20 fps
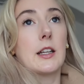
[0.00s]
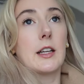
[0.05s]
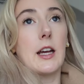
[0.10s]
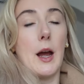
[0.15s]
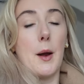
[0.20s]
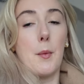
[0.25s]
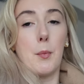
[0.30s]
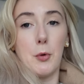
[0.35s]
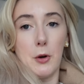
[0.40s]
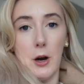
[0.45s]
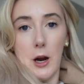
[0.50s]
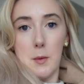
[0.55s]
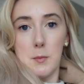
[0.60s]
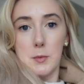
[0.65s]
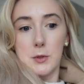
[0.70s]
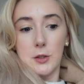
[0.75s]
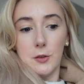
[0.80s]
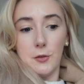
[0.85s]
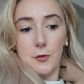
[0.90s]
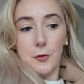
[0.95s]
get
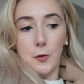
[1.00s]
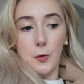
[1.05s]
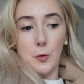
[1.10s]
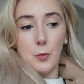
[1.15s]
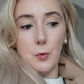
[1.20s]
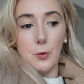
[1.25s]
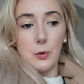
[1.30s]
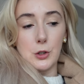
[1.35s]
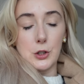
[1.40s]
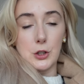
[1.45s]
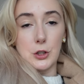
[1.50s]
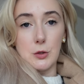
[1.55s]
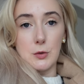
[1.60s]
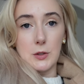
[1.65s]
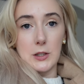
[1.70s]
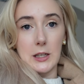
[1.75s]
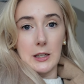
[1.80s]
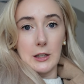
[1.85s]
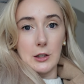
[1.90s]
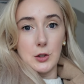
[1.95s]
prepped for
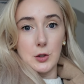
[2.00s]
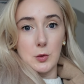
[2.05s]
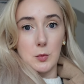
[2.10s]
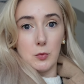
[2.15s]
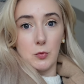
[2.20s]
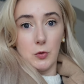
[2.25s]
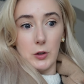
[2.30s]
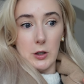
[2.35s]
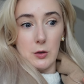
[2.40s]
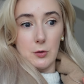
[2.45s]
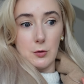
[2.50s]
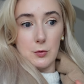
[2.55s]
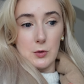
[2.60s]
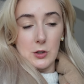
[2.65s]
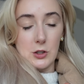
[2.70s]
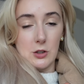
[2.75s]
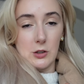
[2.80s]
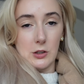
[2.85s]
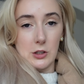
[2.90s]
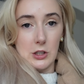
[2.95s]
shooting some reels,
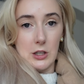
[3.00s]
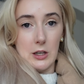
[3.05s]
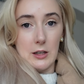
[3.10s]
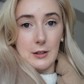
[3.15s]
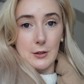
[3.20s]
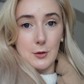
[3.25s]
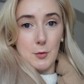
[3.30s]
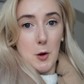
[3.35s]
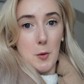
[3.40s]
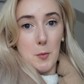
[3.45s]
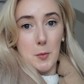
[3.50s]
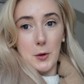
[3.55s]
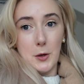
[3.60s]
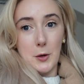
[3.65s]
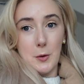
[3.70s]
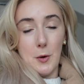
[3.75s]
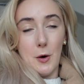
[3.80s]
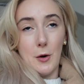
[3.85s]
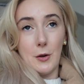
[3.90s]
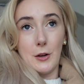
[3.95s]
which I shall pop
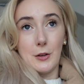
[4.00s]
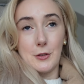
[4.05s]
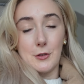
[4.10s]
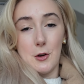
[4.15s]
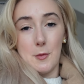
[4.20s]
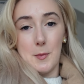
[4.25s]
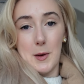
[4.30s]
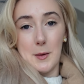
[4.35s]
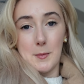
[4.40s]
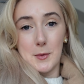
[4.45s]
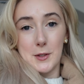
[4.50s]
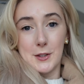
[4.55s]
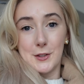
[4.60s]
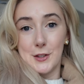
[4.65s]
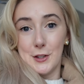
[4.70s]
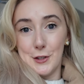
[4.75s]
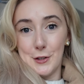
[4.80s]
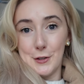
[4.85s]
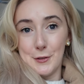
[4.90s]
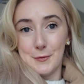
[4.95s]
you on a time lapse
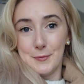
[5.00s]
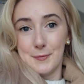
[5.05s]
to do.